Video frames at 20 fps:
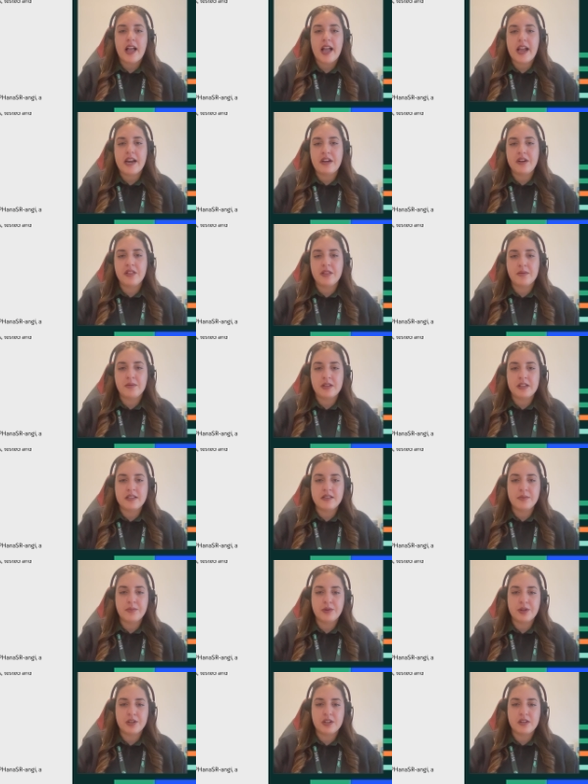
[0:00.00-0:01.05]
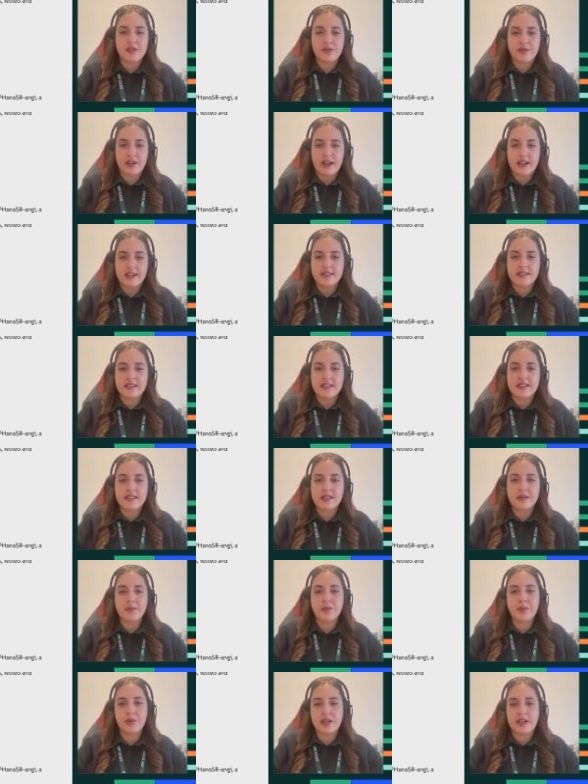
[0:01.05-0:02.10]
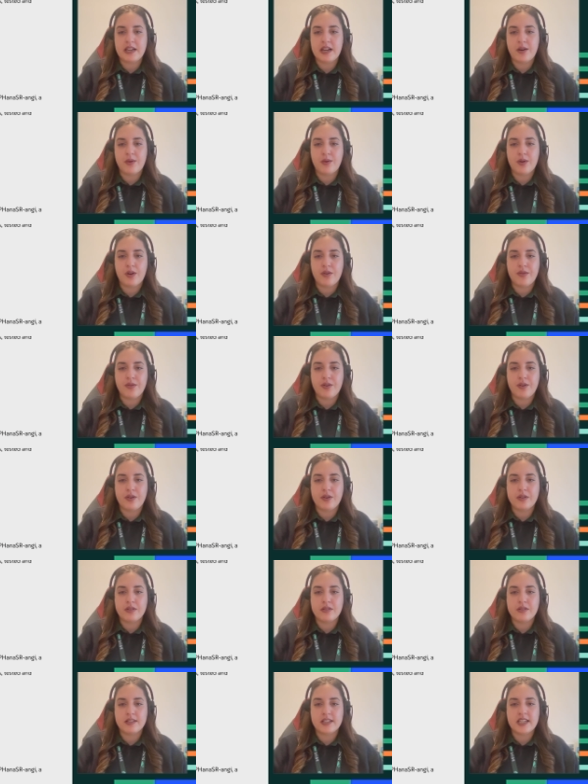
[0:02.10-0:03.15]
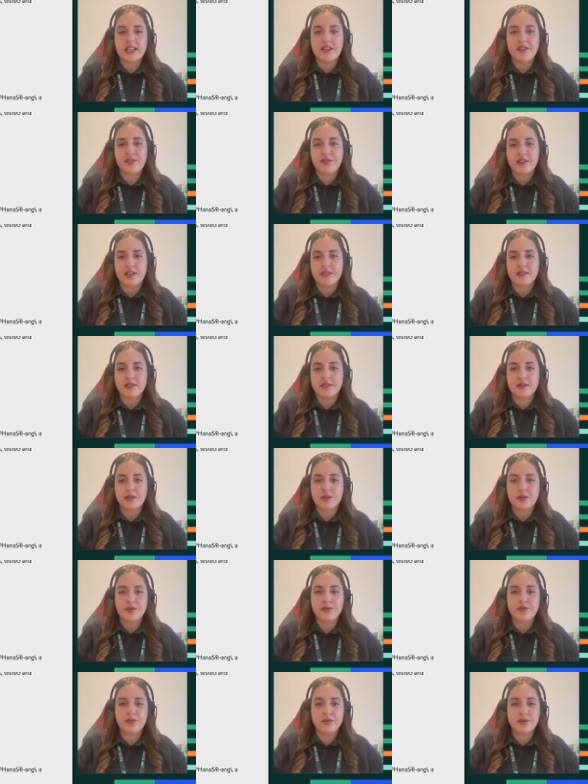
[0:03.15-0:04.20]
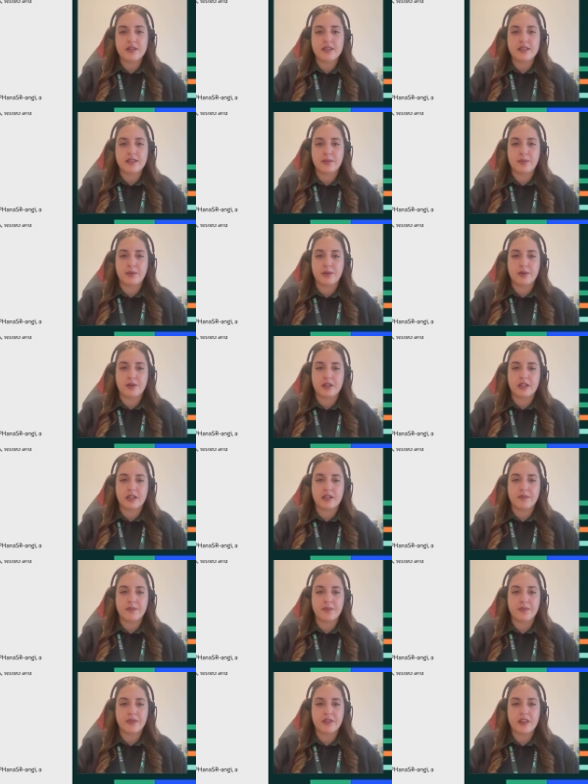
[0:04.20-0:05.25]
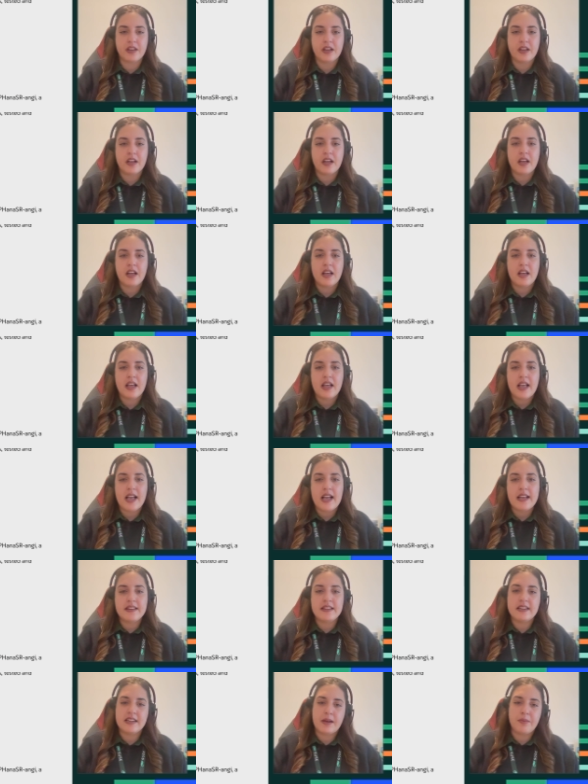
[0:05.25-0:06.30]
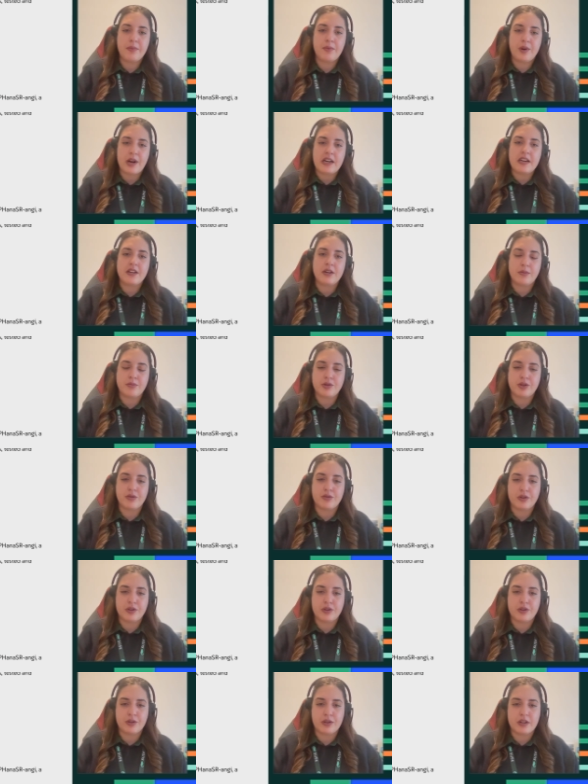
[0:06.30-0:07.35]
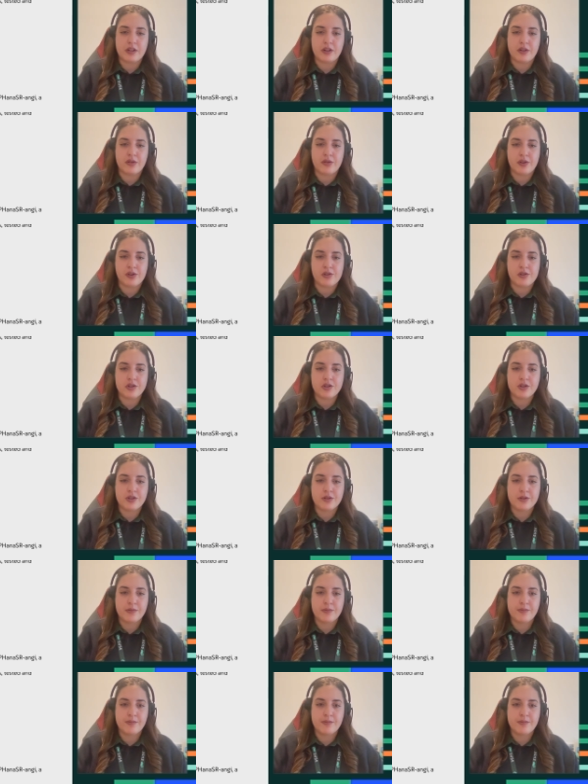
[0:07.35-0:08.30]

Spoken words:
And on the distributed file system, we now offer GFS2 fully supported, and an upgraded option for tuning, of course.